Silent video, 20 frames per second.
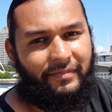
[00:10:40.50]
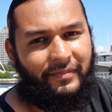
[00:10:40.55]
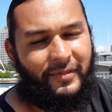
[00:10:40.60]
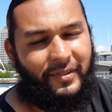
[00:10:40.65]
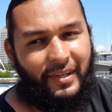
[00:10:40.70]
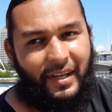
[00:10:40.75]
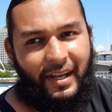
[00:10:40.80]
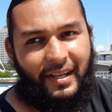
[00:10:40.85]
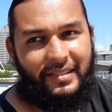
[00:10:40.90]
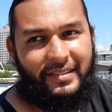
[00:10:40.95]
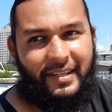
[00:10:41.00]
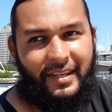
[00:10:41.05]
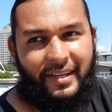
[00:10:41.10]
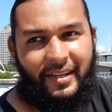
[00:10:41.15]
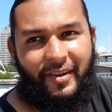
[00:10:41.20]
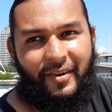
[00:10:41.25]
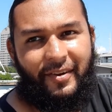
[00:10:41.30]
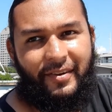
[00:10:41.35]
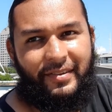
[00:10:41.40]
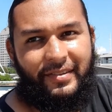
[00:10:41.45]
You guys take
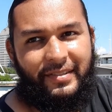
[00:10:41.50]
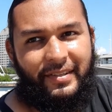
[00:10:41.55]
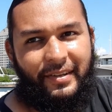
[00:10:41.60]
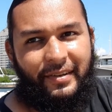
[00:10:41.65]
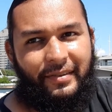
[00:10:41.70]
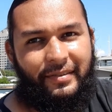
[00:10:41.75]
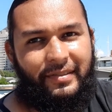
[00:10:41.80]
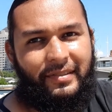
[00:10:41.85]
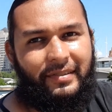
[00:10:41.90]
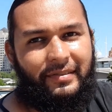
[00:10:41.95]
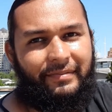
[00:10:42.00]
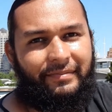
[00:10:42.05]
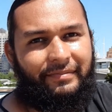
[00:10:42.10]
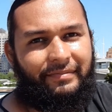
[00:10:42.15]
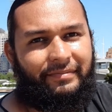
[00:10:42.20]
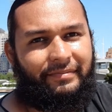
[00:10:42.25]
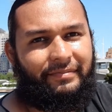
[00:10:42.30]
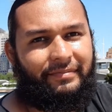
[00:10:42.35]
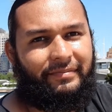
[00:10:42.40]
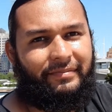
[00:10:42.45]
care of yourselves.
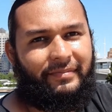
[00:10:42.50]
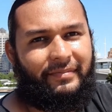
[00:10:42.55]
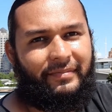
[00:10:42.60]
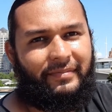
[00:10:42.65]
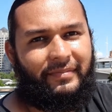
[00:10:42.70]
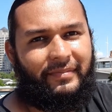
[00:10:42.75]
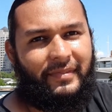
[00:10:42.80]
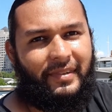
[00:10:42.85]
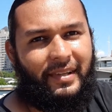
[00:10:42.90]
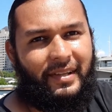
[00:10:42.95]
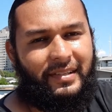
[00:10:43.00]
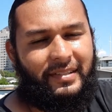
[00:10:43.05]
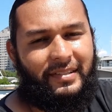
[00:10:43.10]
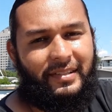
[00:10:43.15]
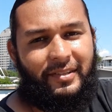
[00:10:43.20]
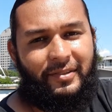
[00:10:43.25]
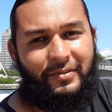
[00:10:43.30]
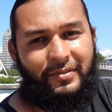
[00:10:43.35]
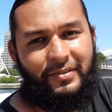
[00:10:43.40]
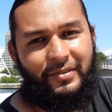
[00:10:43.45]
I'll
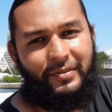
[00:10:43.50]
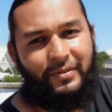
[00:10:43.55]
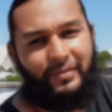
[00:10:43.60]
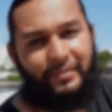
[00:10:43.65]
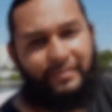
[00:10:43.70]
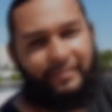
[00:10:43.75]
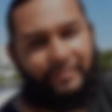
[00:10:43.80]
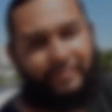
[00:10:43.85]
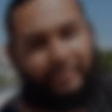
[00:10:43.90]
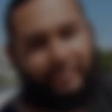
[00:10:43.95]
see you soon.